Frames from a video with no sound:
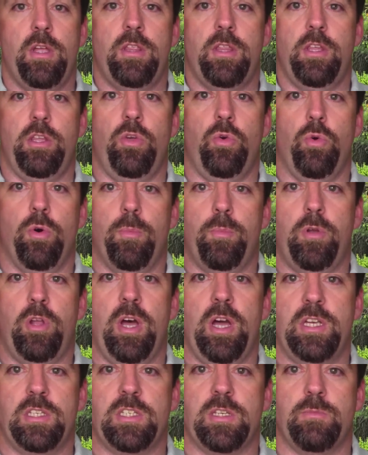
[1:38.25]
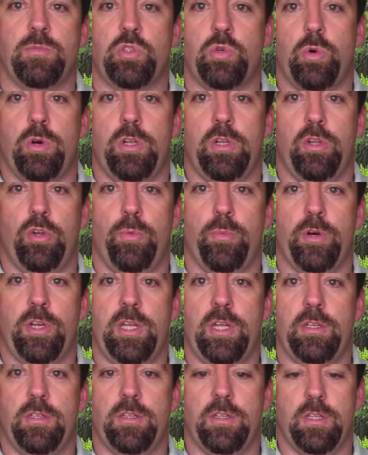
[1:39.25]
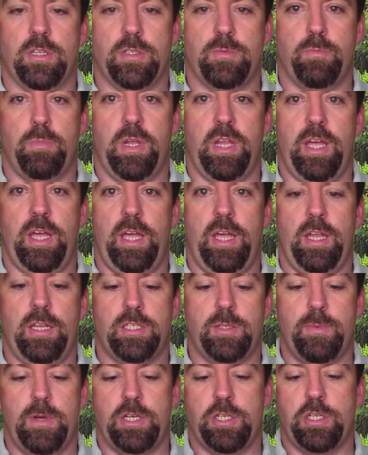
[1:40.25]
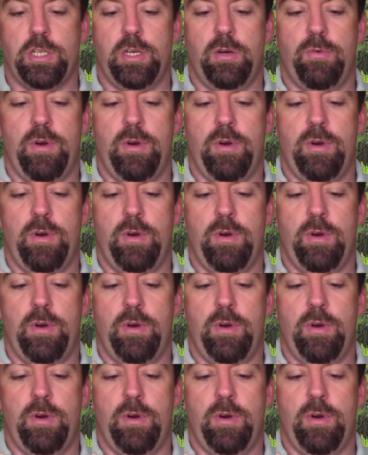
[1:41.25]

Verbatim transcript: that you apply some sort of lubricant to this blade especially